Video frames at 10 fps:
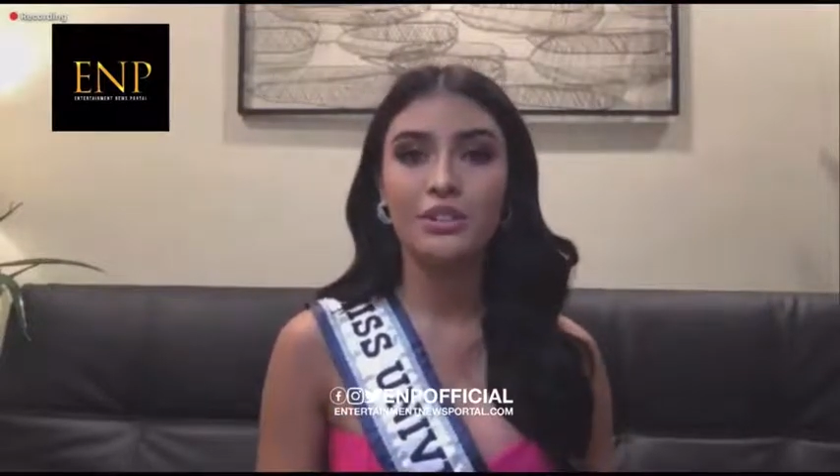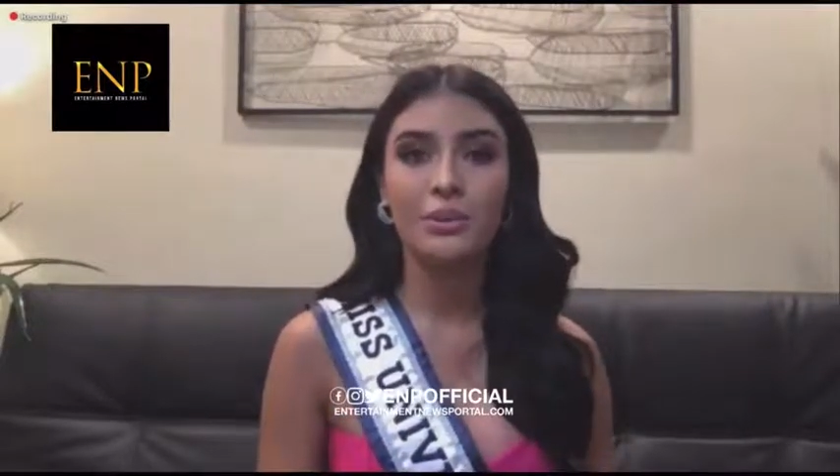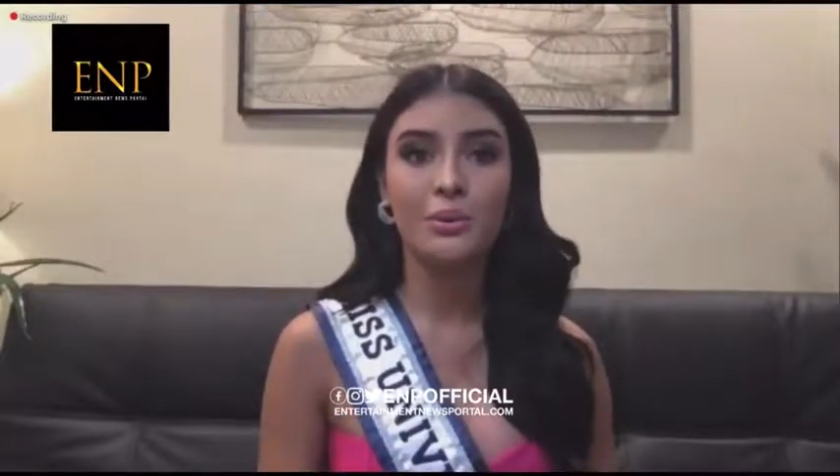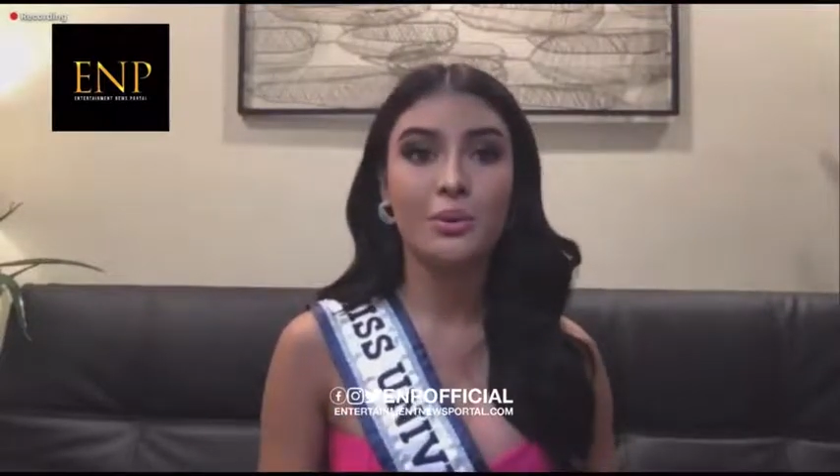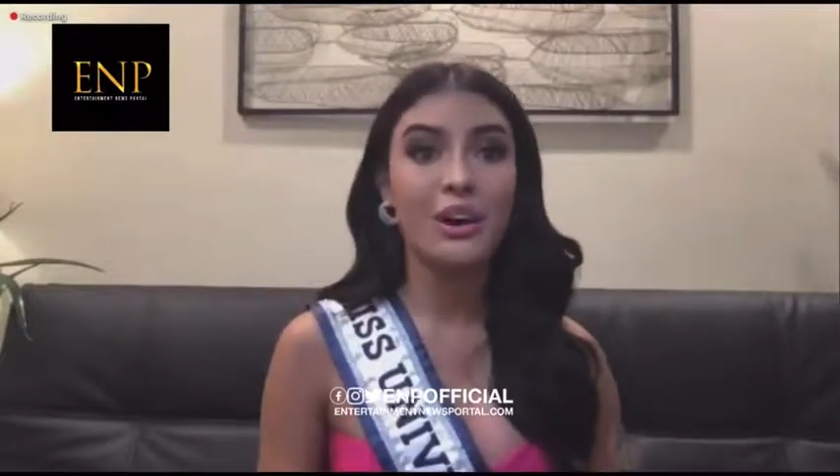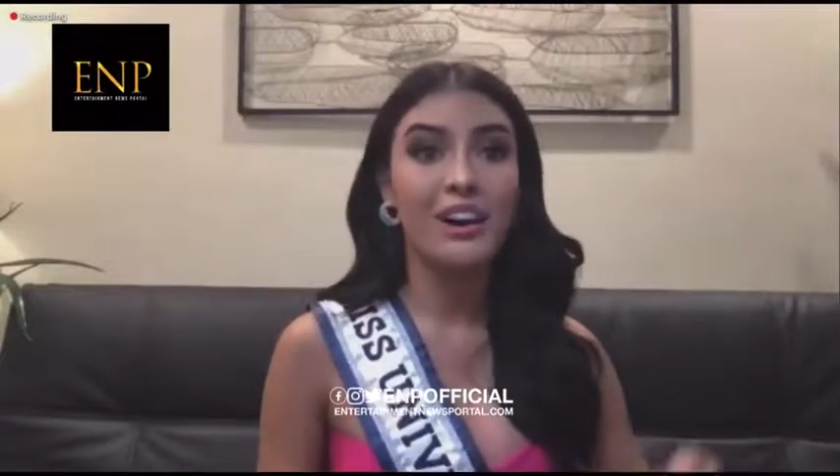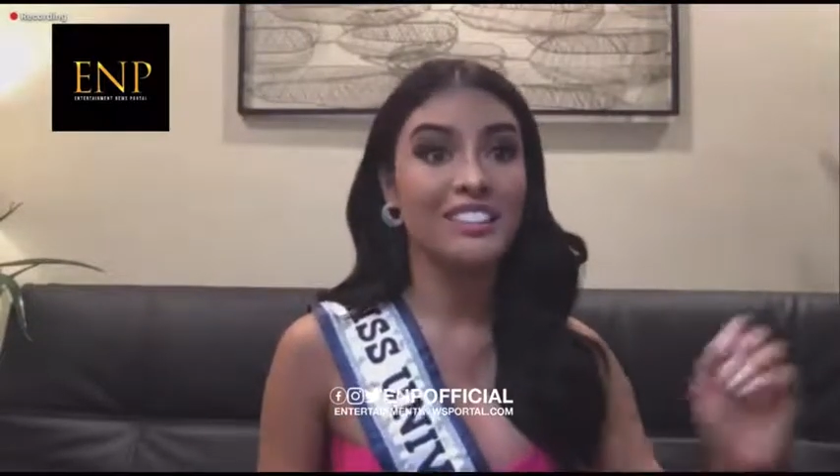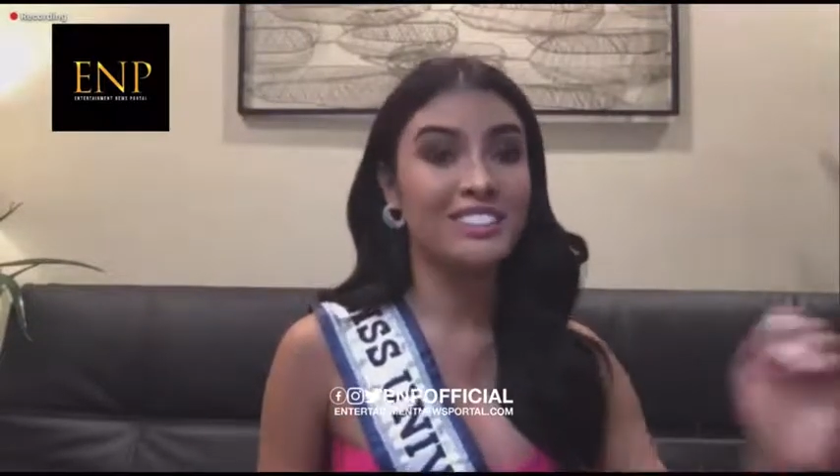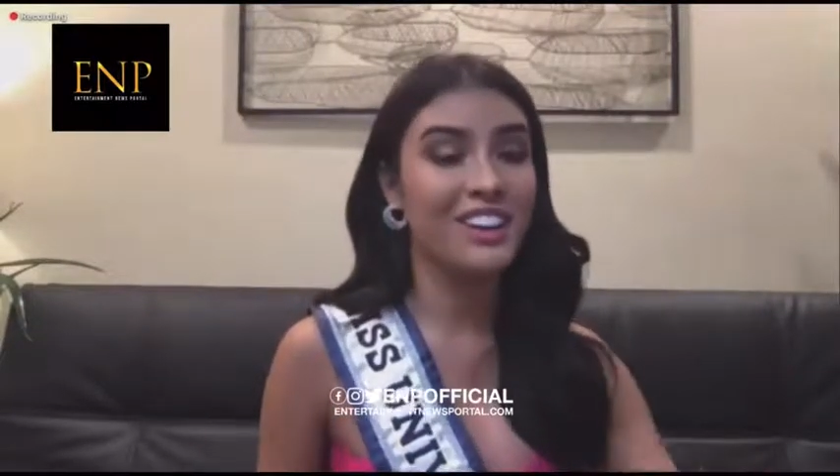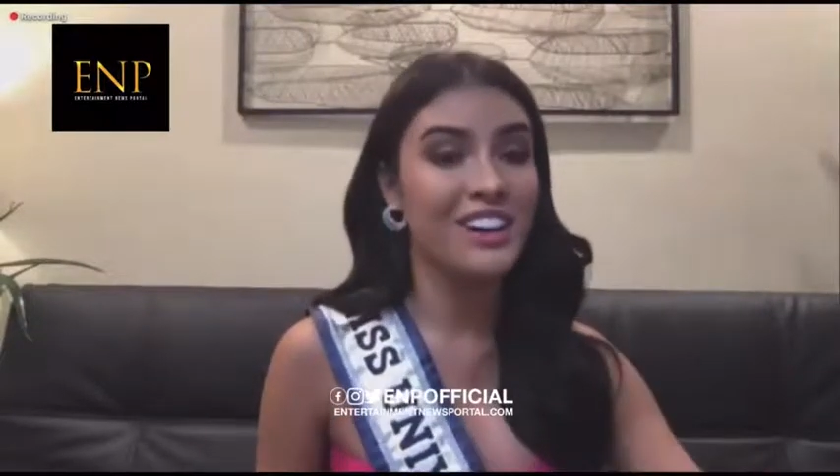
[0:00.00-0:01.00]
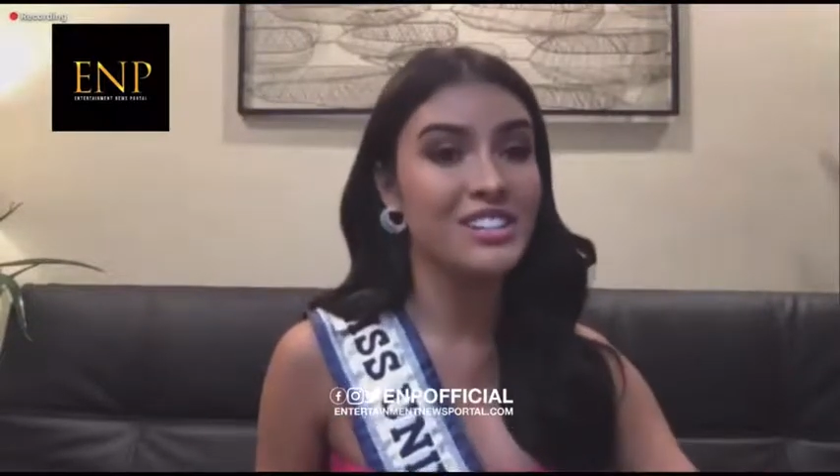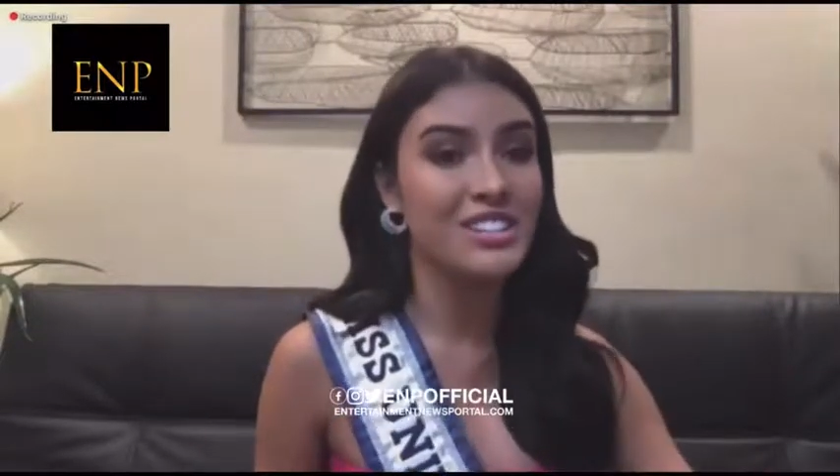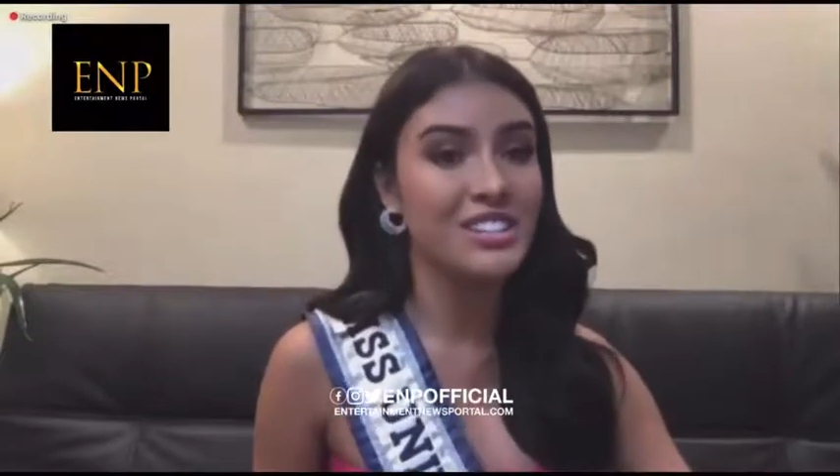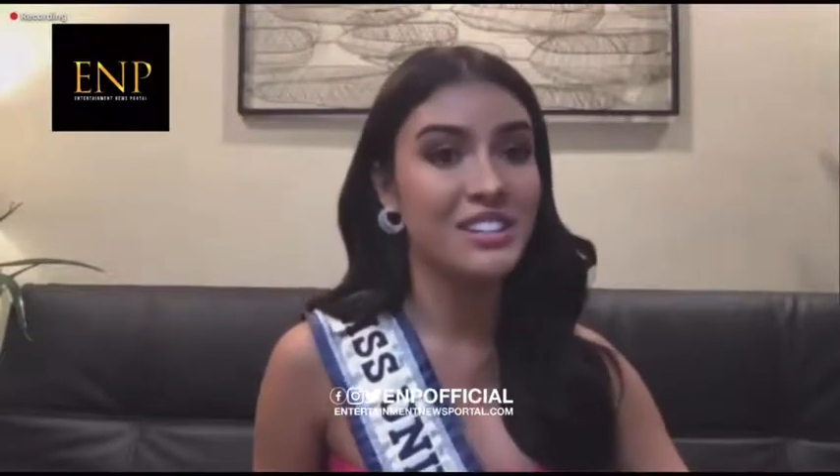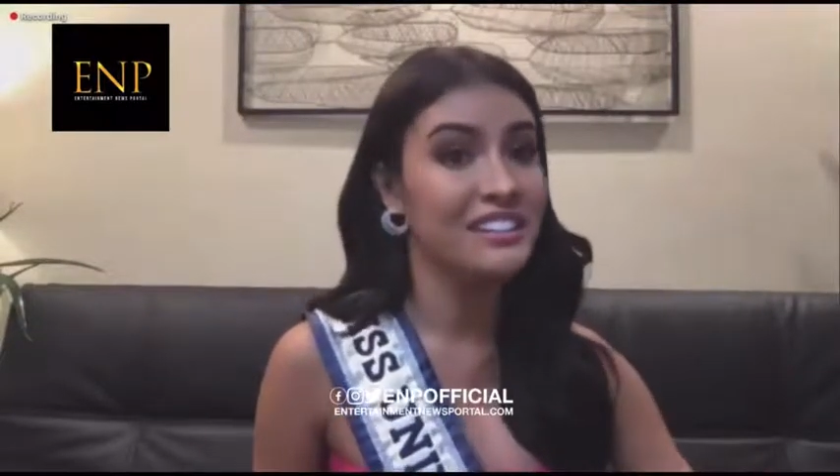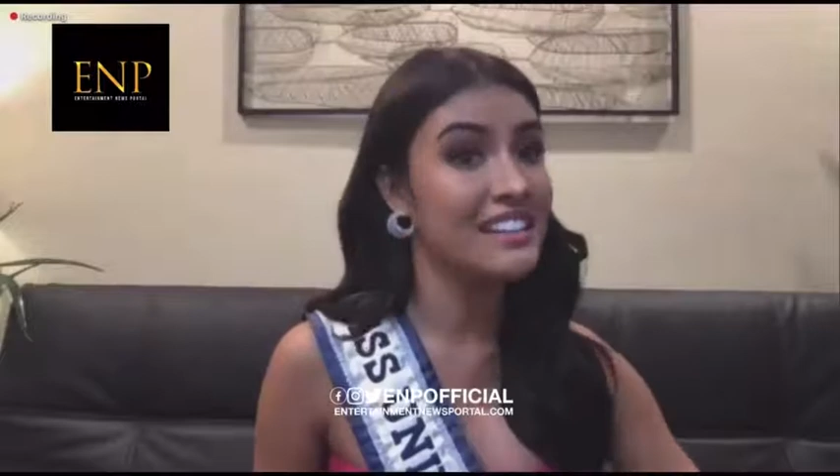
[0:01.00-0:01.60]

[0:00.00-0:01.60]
to touch